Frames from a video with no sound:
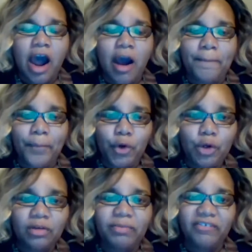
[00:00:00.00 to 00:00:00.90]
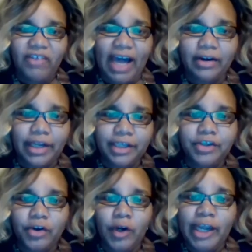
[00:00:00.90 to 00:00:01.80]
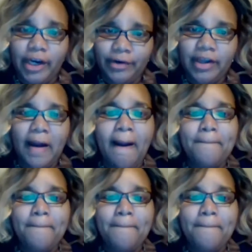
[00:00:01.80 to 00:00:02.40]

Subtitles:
approved provider in your area,